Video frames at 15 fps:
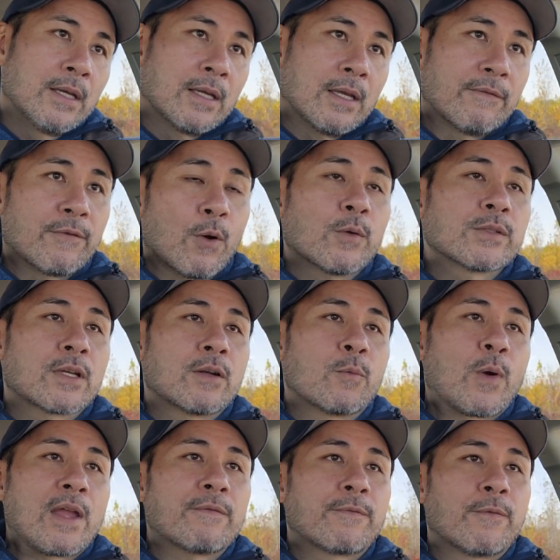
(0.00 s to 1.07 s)
if you're always going to
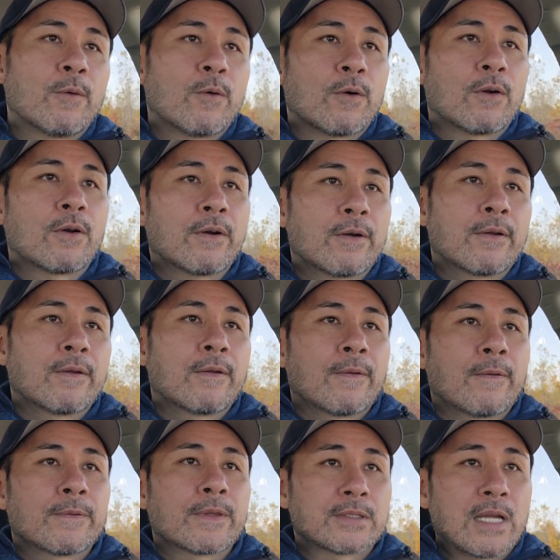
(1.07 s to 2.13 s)
wait for
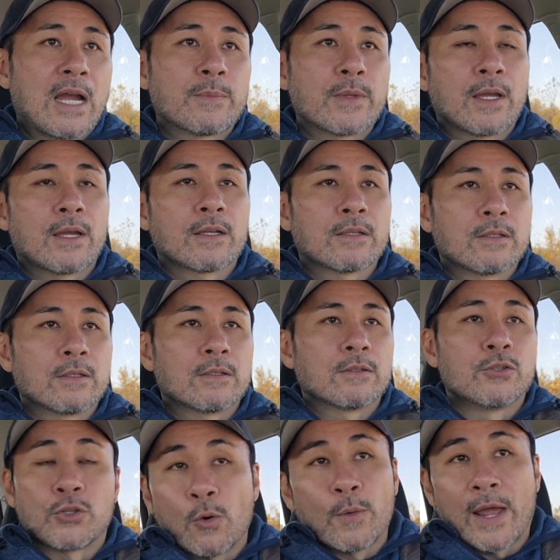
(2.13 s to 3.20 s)
the time that you
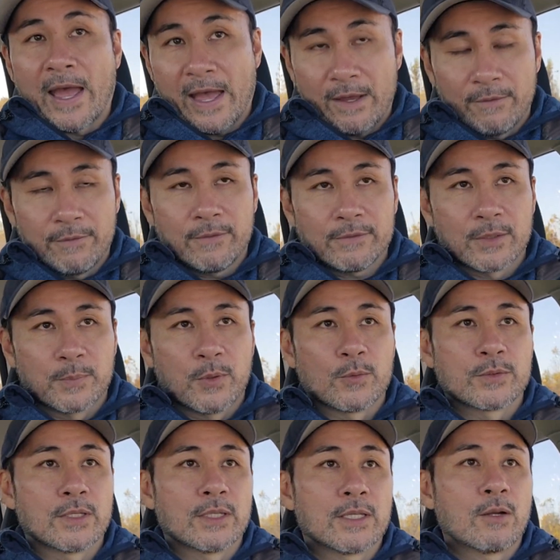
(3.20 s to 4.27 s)
don't have,
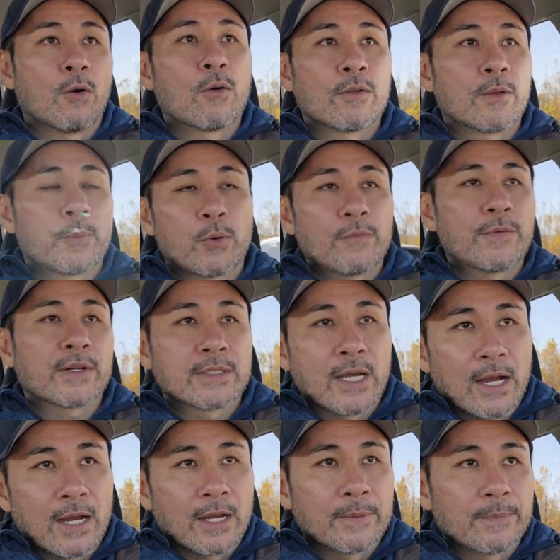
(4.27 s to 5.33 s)
supposedly, or the perfect
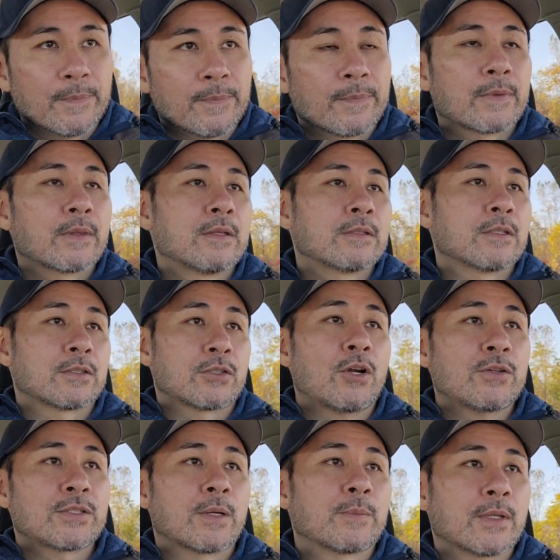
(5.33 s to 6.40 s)
time to
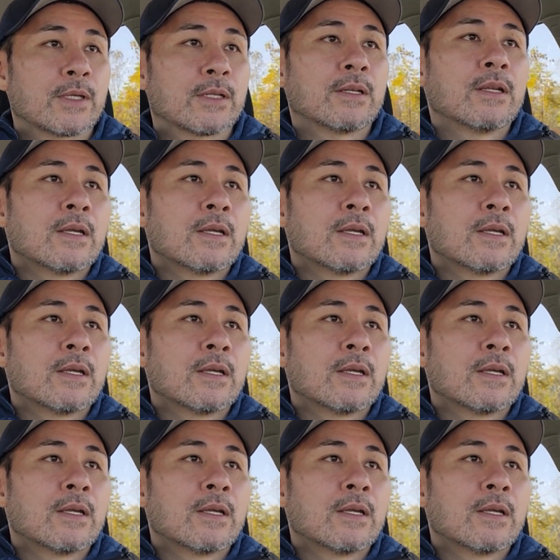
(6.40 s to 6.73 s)
start something,